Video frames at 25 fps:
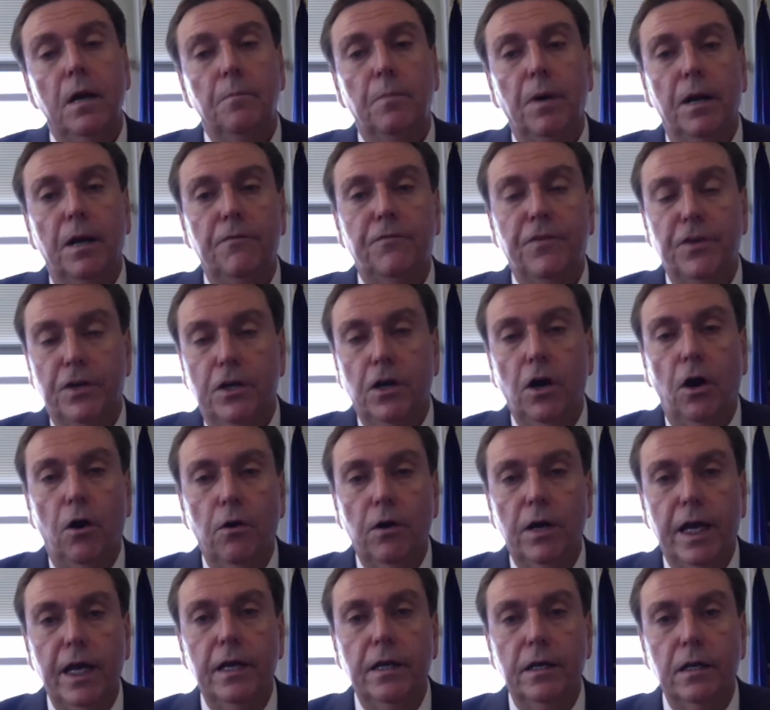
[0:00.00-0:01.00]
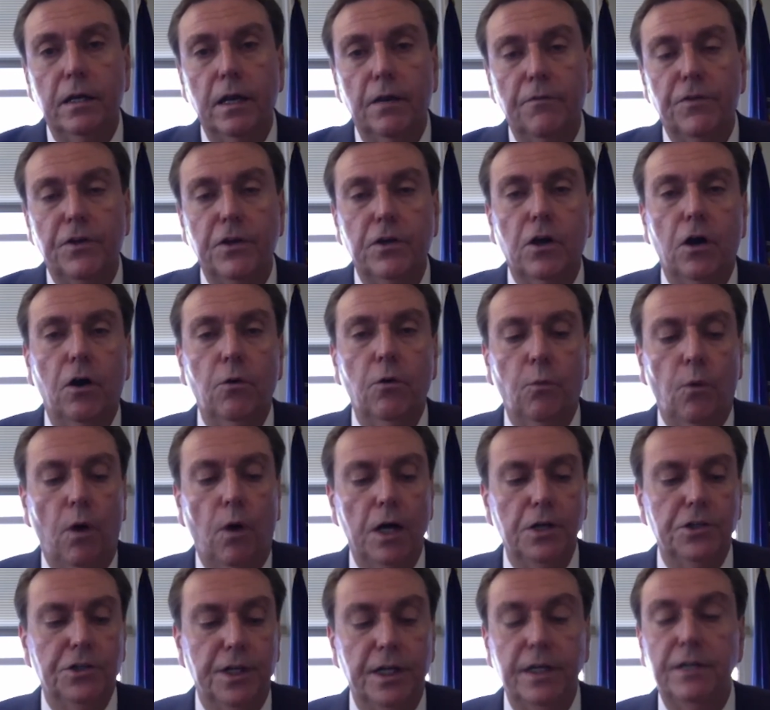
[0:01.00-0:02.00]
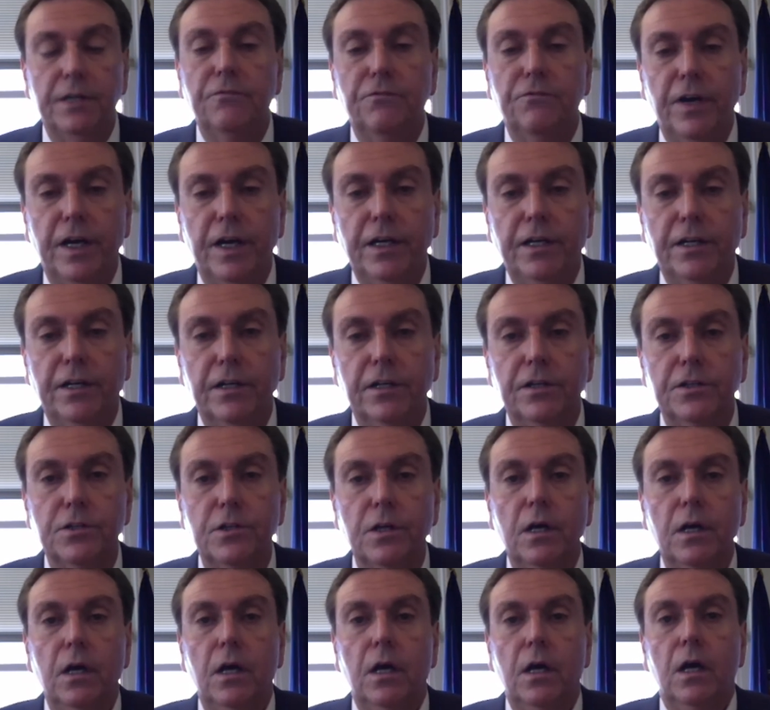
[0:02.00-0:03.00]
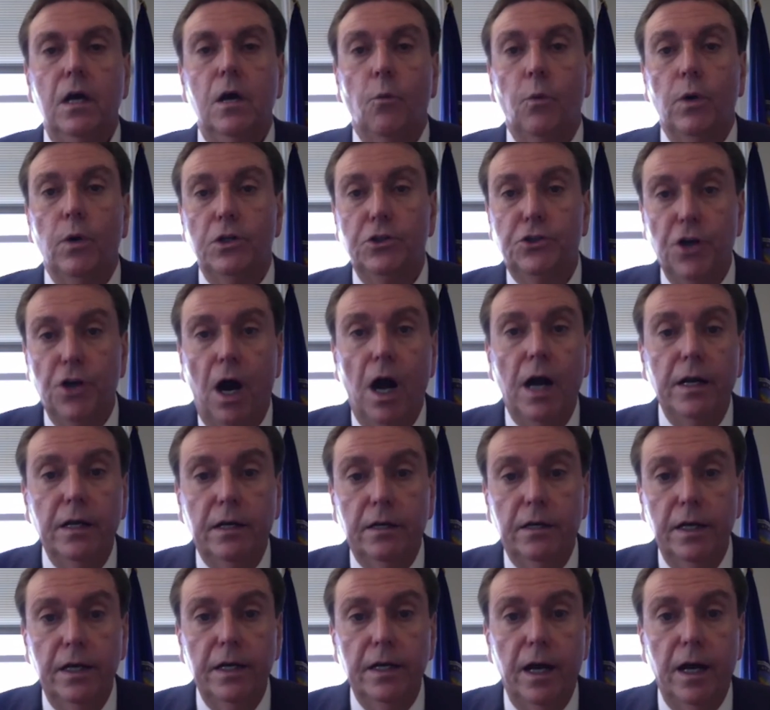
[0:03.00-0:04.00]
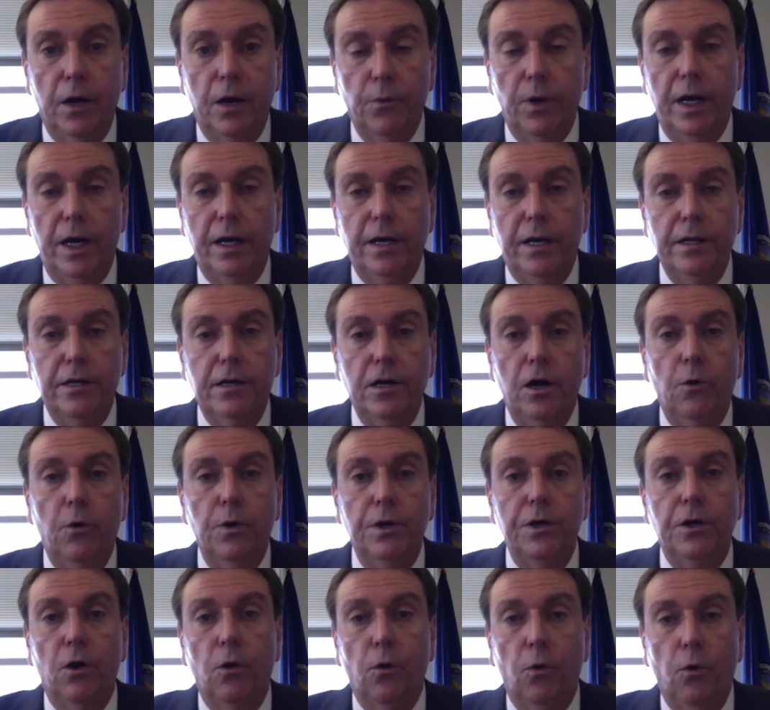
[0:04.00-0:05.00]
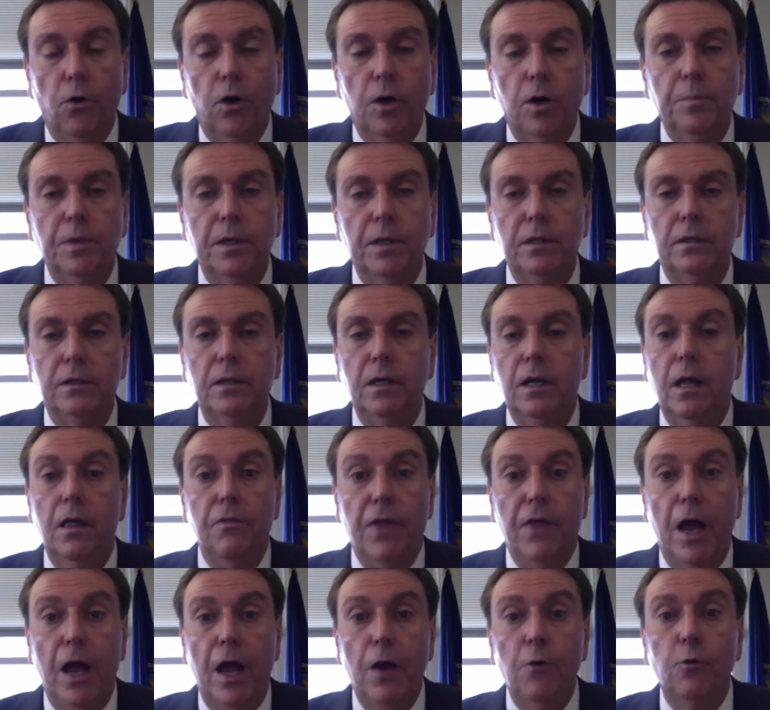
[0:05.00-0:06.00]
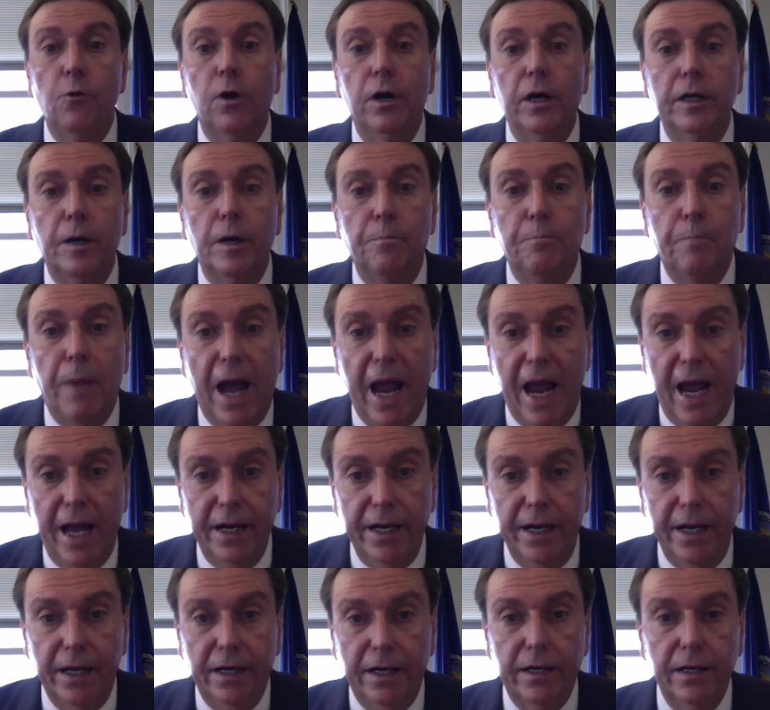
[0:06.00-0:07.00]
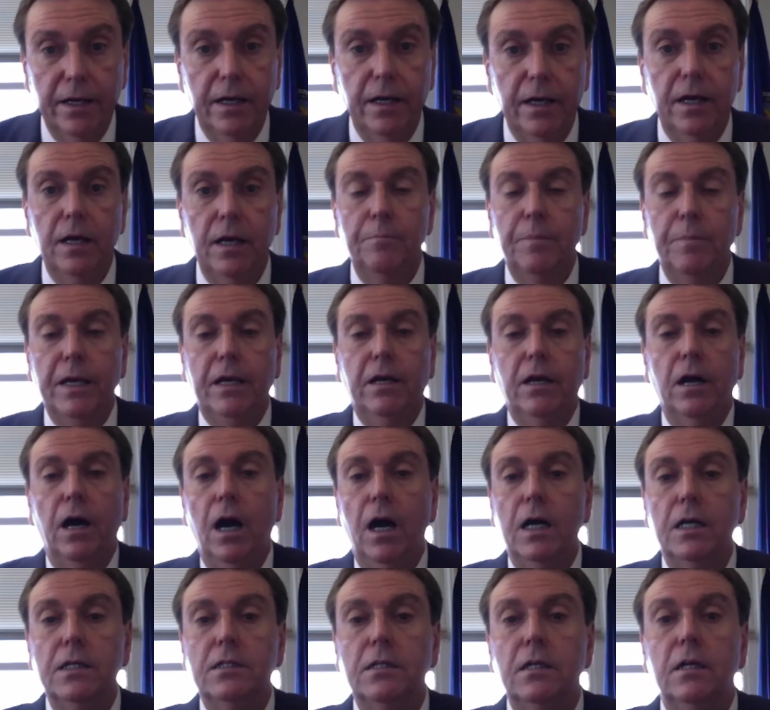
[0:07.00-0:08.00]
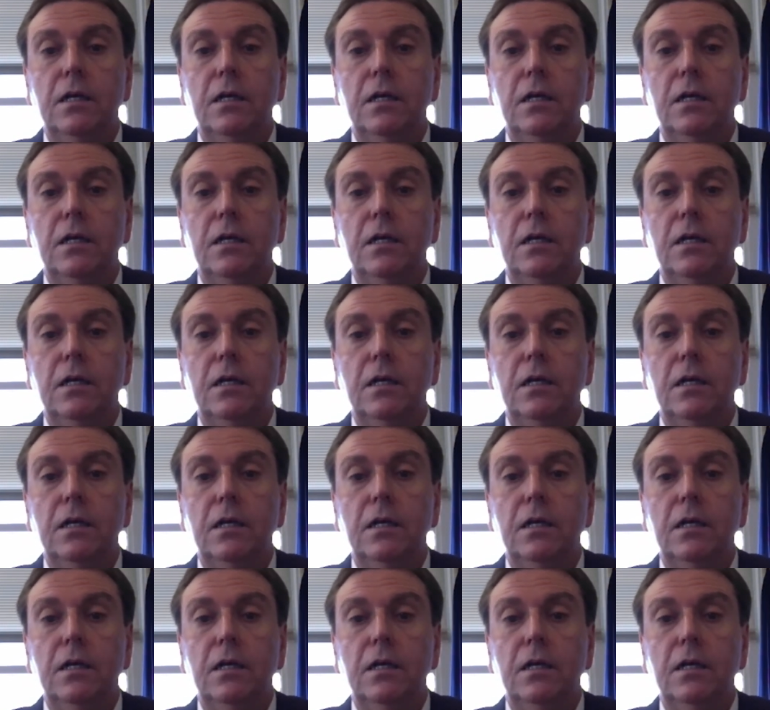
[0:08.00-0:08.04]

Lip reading: But if you go watch Hidden Figures, when John Glenn got ready to go into orbit, they were in a panic because